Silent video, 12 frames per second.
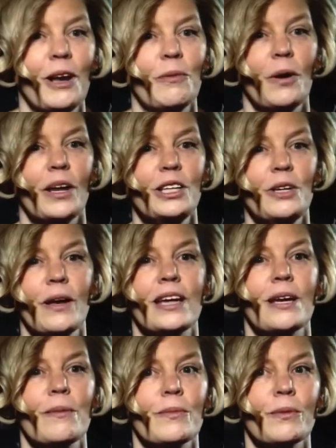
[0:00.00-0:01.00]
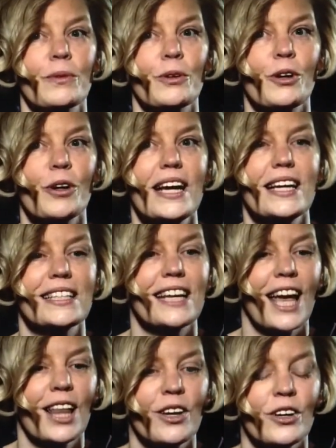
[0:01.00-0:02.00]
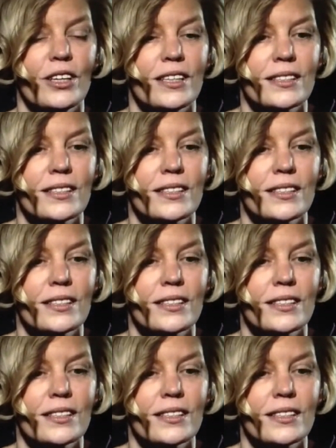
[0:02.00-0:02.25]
and what you end up creating together